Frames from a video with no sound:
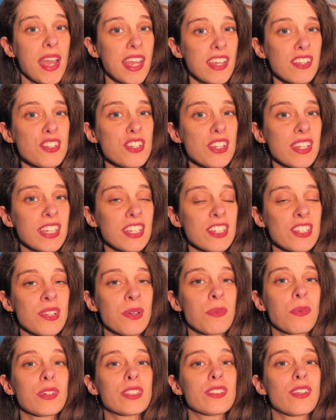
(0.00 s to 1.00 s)
ancient
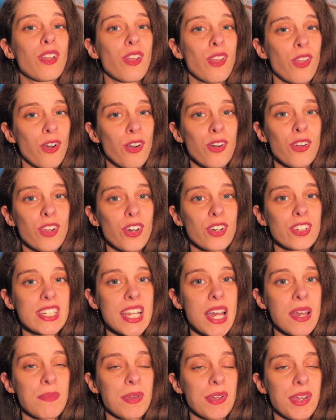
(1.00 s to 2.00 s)
Egypt was a long
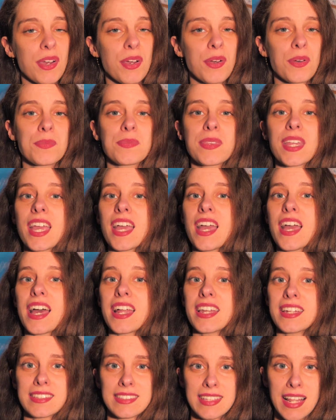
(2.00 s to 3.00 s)
time ago,
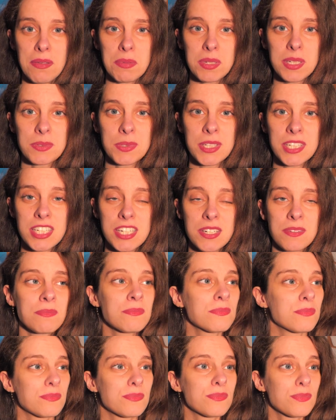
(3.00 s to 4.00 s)
and Islamic
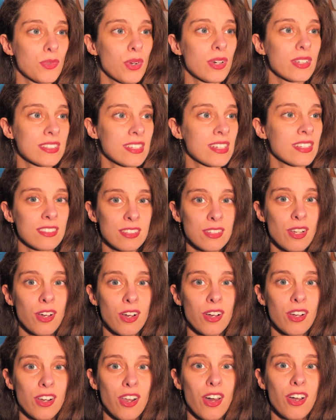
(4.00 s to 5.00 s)
Egypt was as
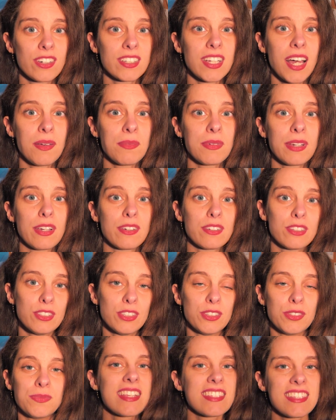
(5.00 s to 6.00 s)
long time ago
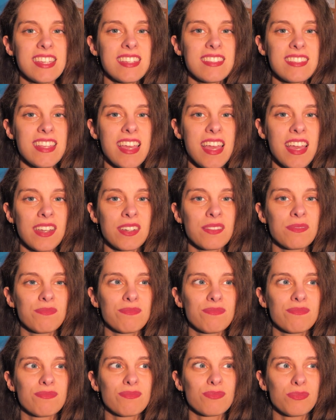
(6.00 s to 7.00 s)
too. Since then,
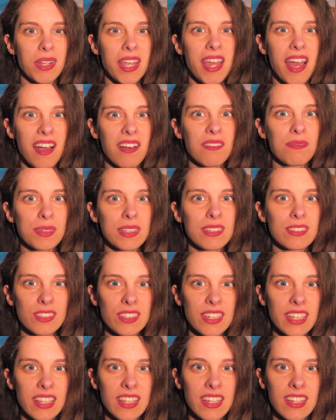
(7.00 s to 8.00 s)
we have been
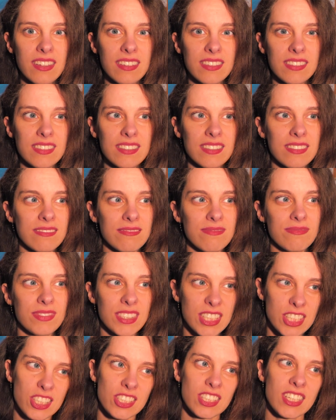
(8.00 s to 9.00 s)
doing things.
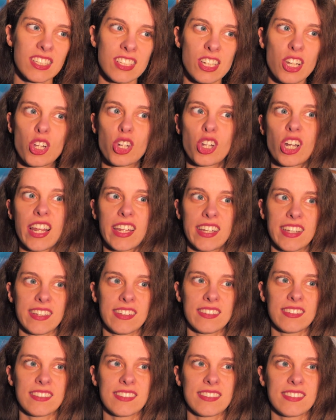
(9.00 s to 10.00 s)
It just doesn't look like
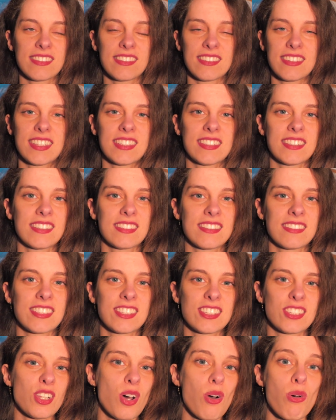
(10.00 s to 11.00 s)
it, because
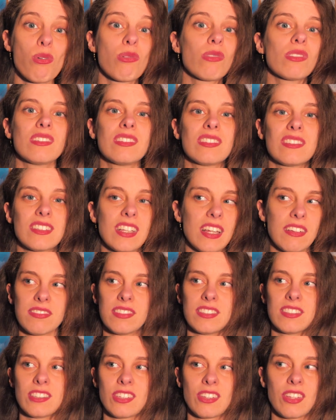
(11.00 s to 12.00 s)
just old stuff
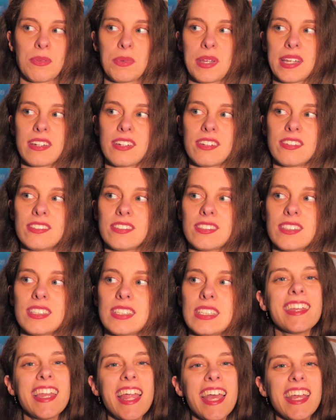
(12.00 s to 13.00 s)
is on the banknotes.
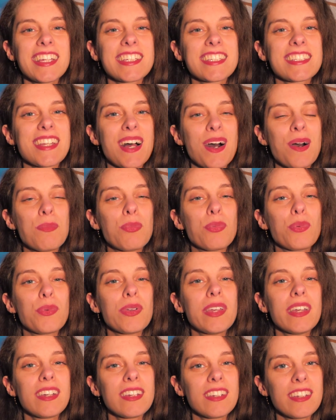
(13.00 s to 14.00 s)
Next up,
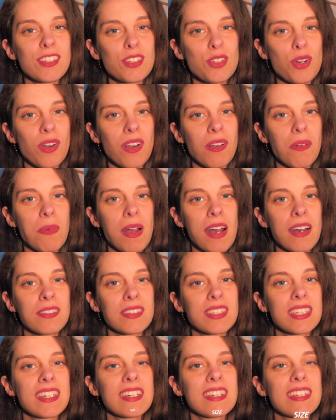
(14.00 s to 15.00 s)
we are going to talk
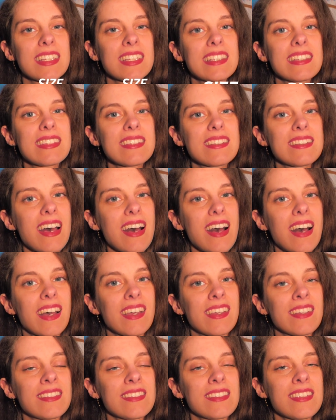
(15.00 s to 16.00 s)
about
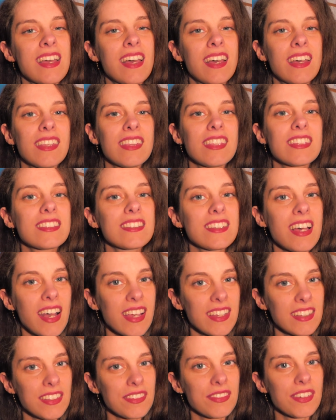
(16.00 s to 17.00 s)
size. The
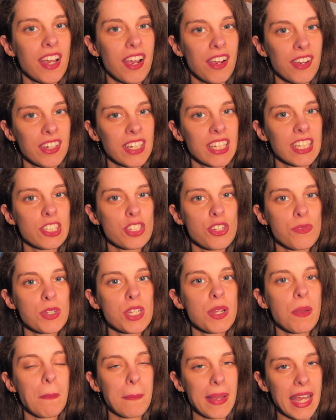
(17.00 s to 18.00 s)
size of current
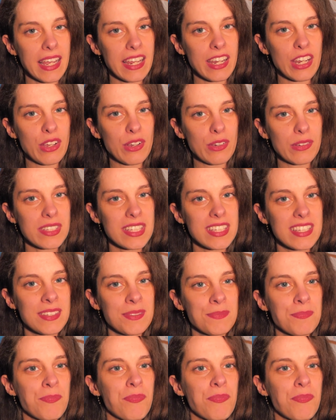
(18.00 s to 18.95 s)
Egyptian banknotes